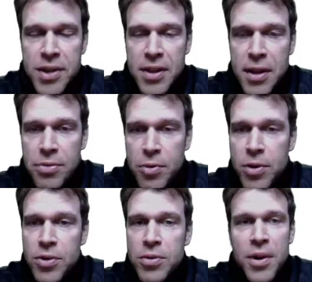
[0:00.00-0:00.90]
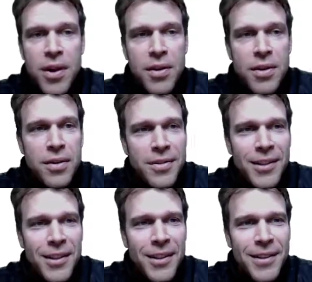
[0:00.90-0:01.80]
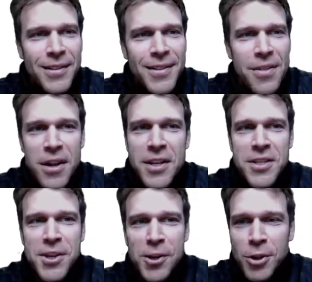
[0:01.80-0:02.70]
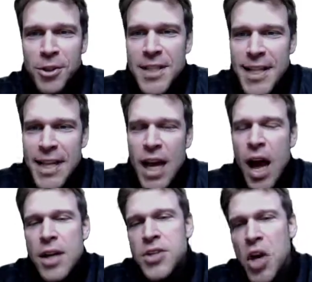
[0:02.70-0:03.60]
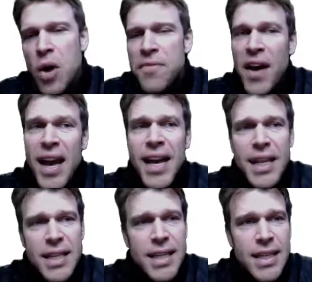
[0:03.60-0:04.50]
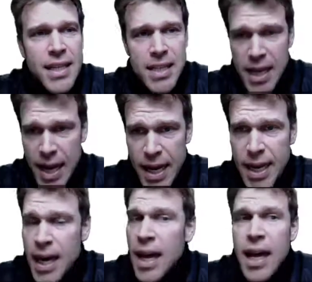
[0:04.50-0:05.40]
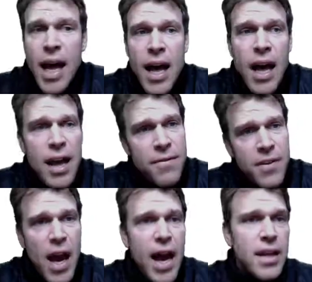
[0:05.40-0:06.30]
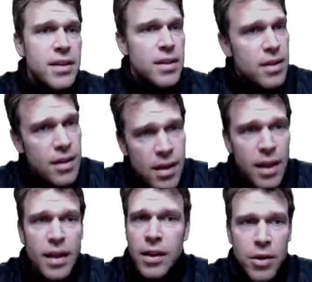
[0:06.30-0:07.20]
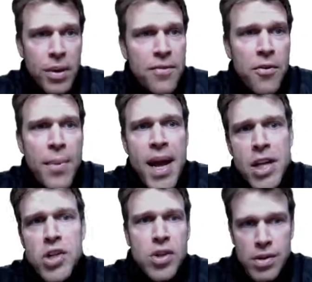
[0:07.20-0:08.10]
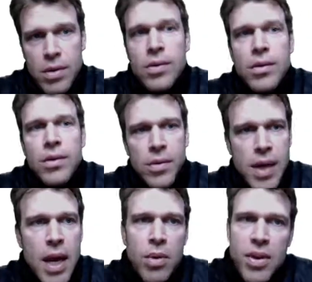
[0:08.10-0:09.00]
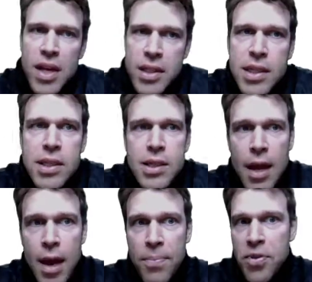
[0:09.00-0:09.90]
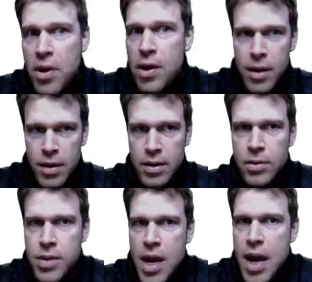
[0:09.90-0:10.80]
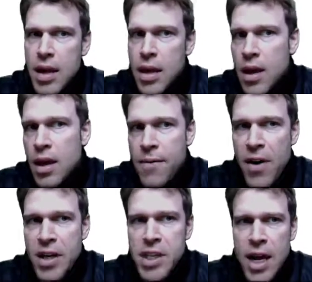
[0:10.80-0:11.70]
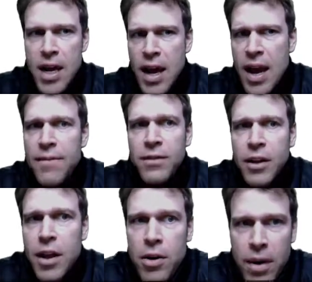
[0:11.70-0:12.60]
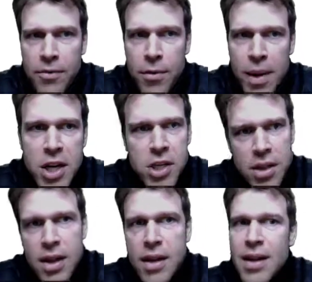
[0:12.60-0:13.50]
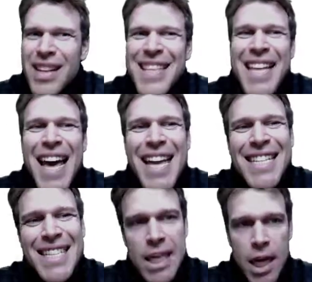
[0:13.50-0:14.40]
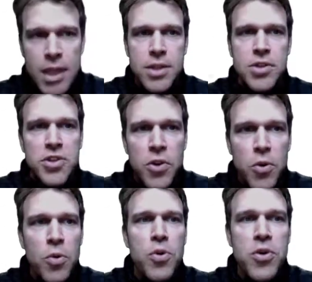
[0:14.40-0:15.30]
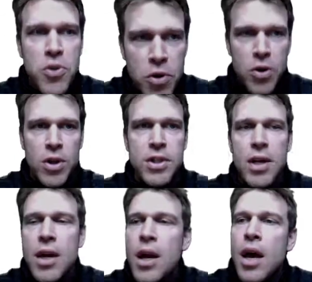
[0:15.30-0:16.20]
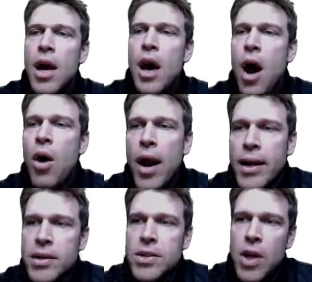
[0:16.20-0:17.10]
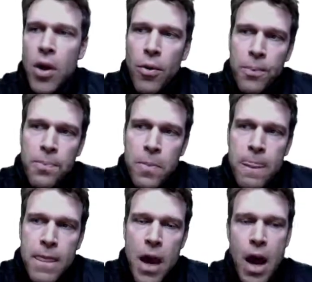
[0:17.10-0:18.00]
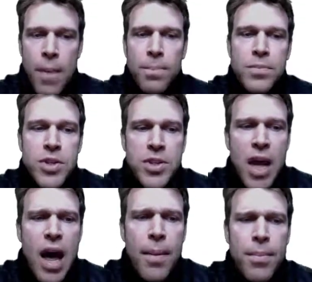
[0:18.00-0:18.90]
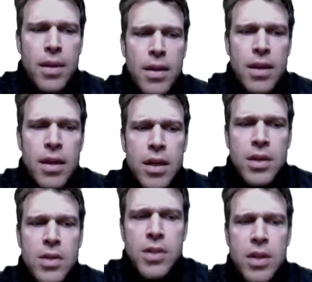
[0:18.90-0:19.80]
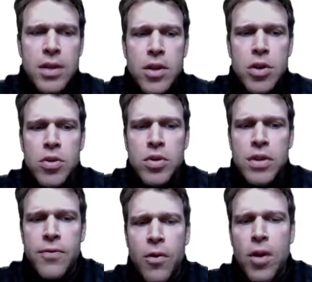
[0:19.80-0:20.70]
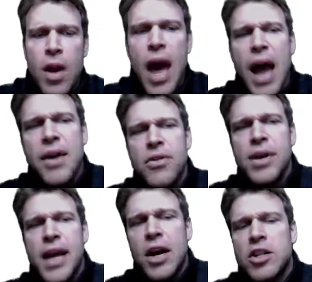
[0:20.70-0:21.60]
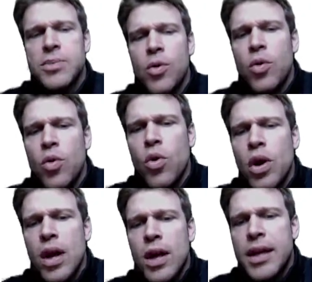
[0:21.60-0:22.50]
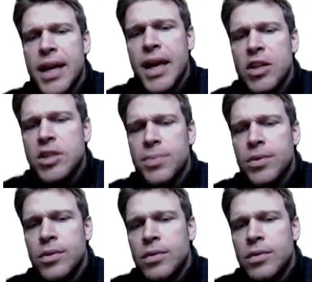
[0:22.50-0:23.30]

so get that through your thick skulls. So if I say, I've got a little information, okay, well, this is something, okay? If I say I have little information, then that's not so good. All right, so some is used for either countable or uncountable,